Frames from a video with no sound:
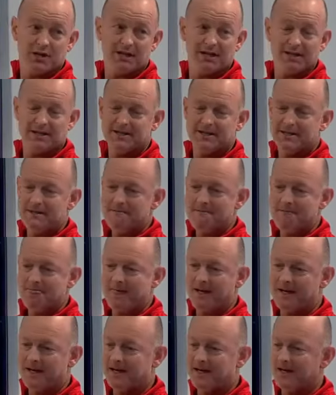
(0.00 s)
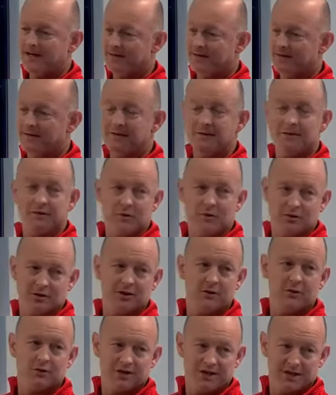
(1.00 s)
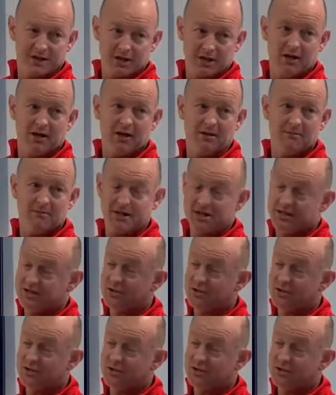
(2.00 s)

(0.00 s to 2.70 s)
uh, uh, all, all, this time. But